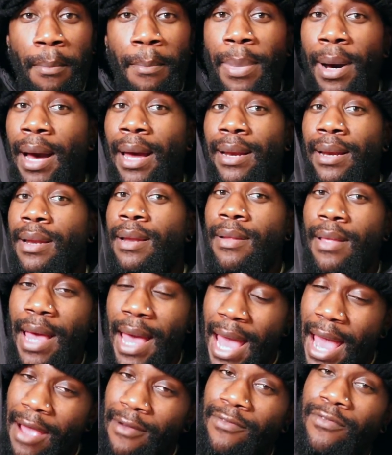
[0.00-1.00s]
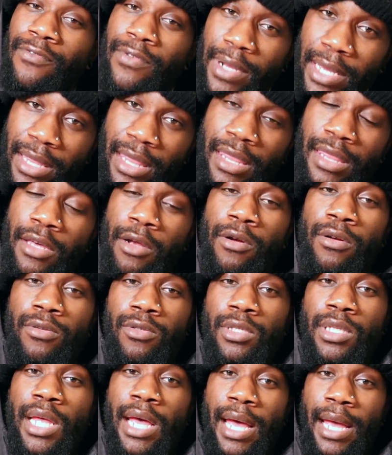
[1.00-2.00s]
but every
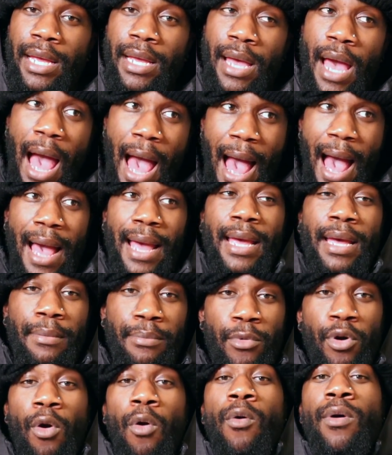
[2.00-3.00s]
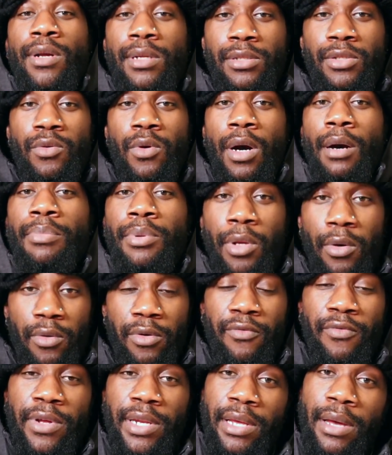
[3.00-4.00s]
Thursday, I am going to upload
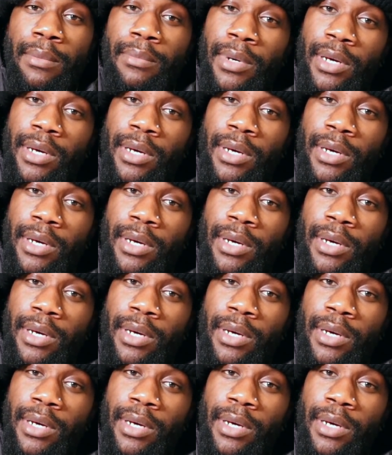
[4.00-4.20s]
a video.